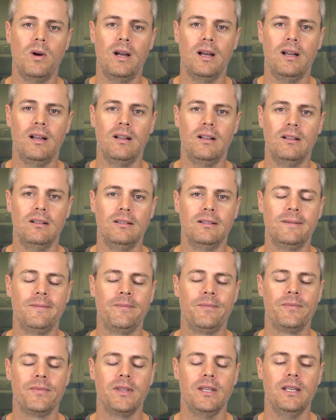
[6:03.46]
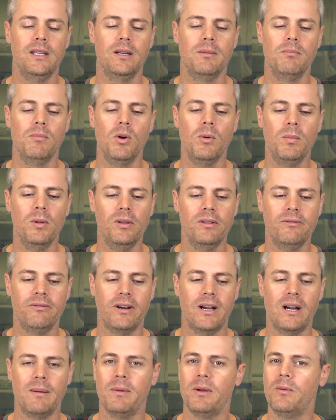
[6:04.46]
well in a mobile
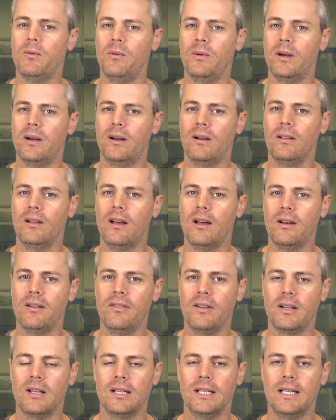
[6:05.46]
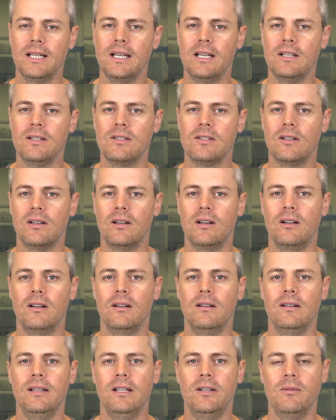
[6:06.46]
environment where a lot of the clients
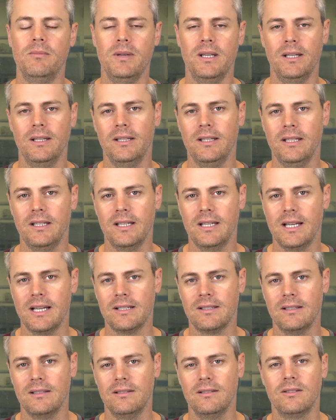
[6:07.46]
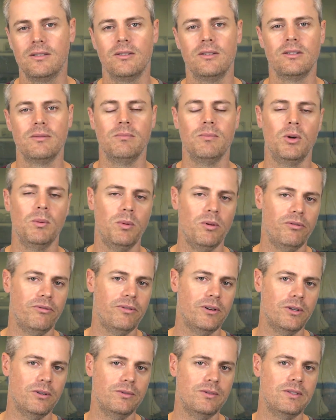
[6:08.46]
are intermittently connected. So they're mobile
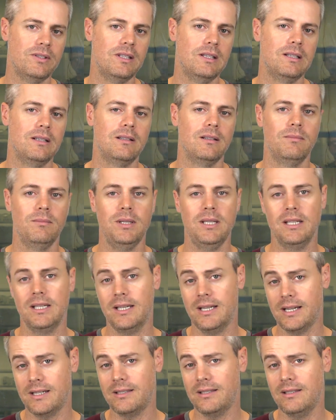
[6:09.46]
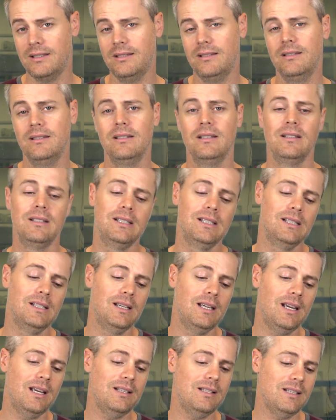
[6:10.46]
phones that can be connected
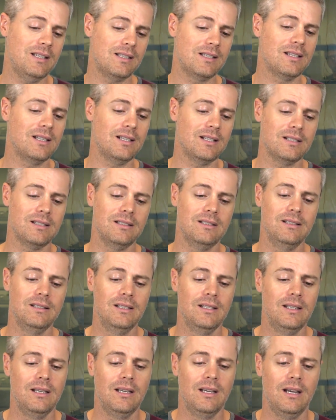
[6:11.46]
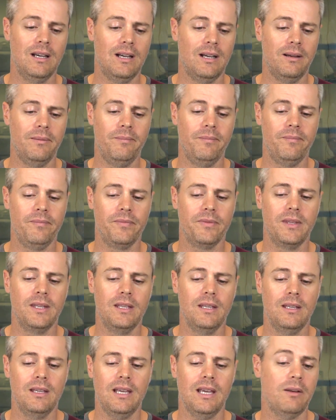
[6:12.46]
and disconnected
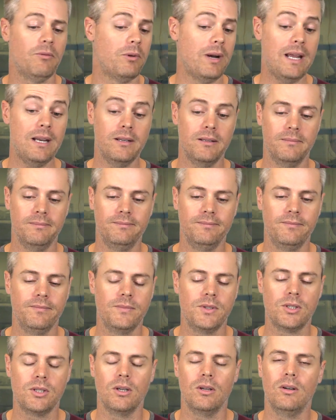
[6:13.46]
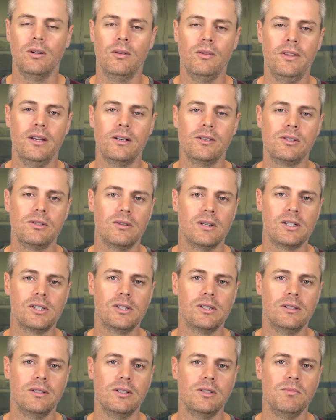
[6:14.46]
at random. So their
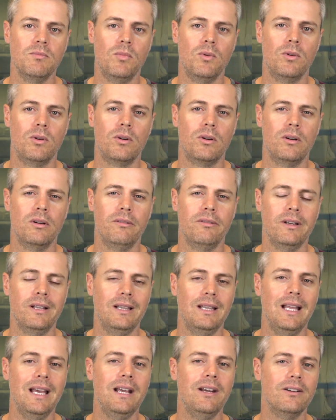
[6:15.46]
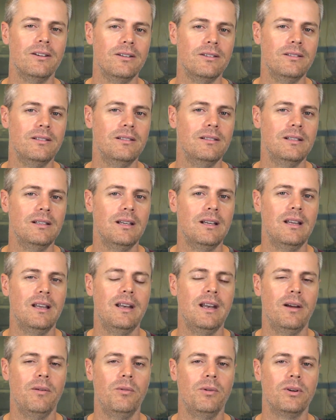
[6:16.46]
structure is more of a layered
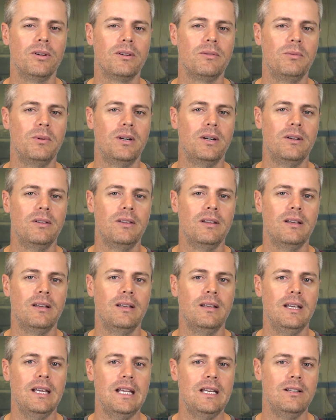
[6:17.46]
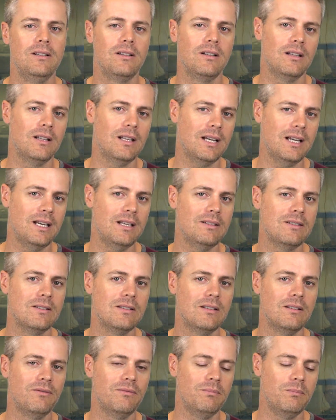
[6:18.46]
network where the end
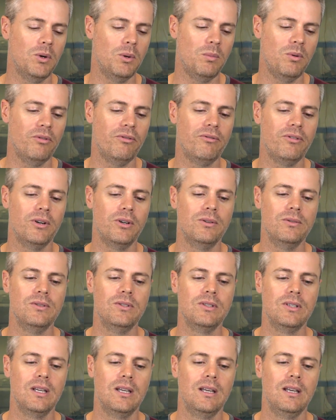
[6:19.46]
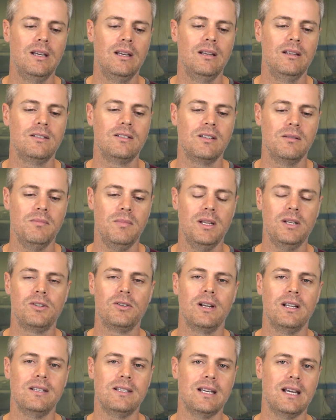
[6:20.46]
clients, the mobile phones, submit
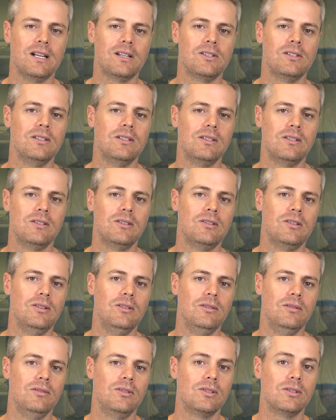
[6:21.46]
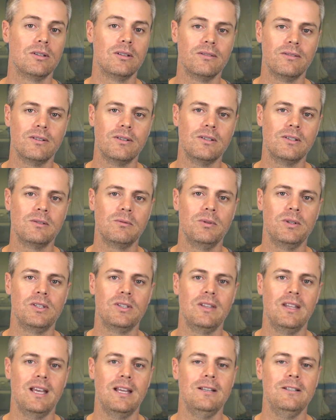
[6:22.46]
transactions to servers,
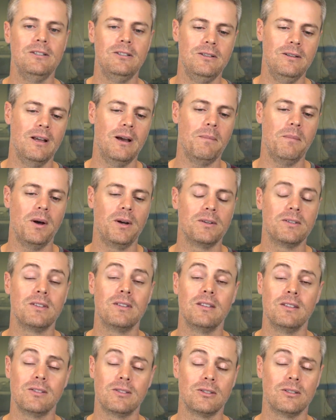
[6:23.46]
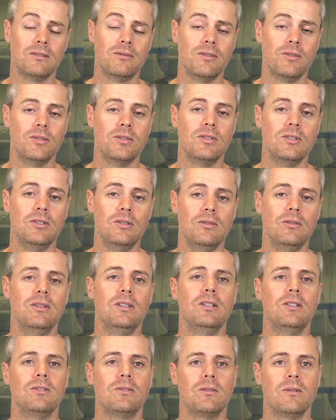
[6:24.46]
which then amongst the servers do
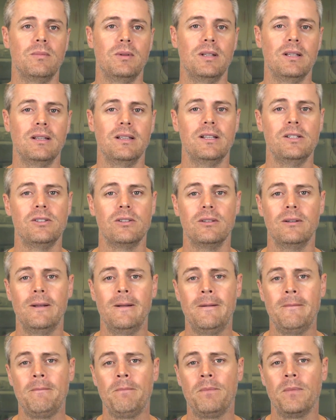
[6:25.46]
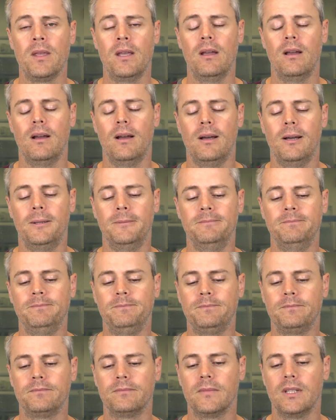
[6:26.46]
the distributed ledger.
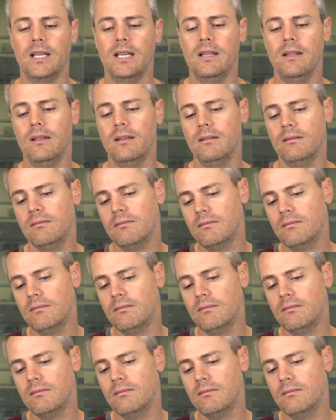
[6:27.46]
And